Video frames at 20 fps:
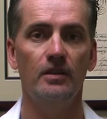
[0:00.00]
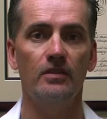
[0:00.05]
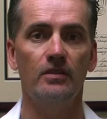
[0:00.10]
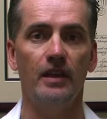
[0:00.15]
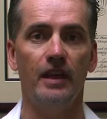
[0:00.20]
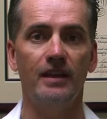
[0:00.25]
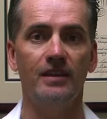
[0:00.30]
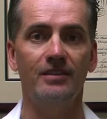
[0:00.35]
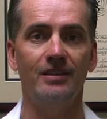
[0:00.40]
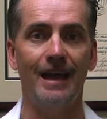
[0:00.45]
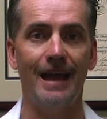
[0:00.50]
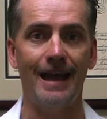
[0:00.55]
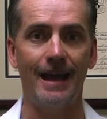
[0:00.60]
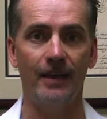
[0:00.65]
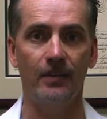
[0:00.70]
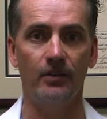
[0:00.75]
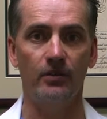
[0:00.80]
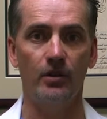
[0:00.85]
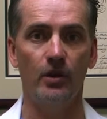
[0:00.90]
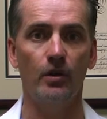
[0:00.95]
They
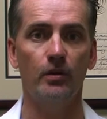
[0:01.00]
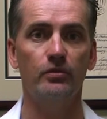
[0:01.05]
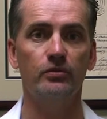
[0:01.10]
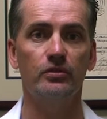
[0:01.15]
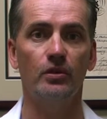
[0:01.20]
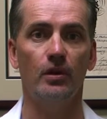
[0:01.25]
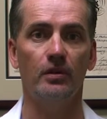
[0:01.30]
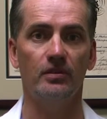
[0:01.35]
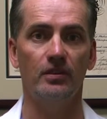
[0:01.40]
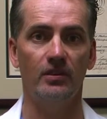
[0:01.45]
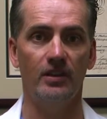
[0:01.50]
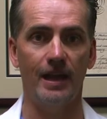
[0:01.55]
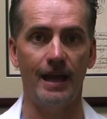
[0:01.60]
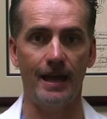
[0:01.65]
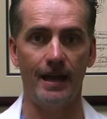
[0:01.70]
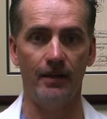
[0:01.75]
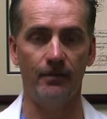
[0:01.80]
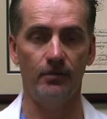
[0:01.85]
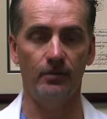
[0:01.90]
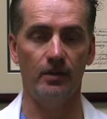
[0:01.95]
die. The nerves start to
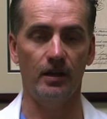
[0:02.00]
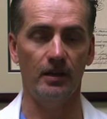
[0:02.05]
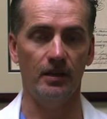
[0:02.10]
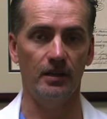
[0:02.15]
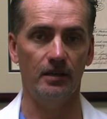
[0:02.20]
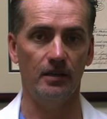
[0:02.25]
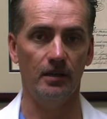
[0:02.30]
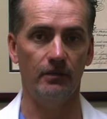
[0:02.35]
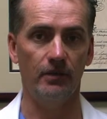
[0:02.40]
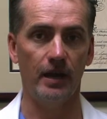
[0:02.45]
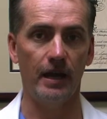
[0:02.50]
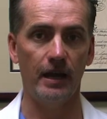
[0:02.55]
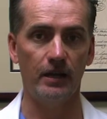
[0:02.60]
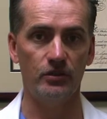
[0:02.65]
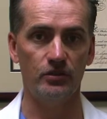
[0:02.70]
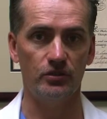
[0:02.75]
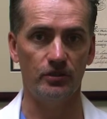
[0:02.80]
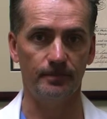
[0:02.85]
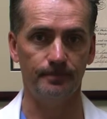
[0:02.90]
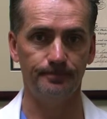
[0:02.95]
die. They're not getting enough
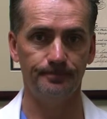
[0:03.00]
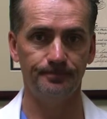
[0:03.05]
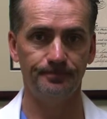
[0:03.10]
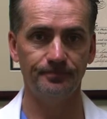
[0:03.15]
oxygen.